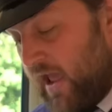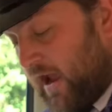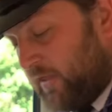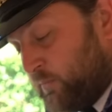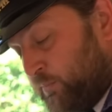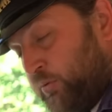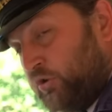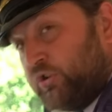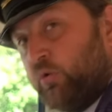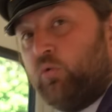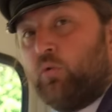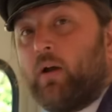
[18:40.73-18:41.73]
and then push
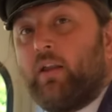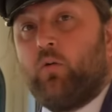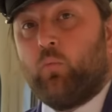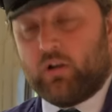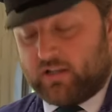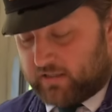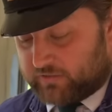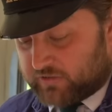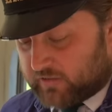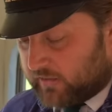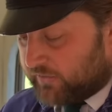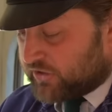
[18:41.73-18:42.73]
it all the way in, we'll engage the
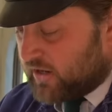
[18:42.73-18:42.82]
clutch,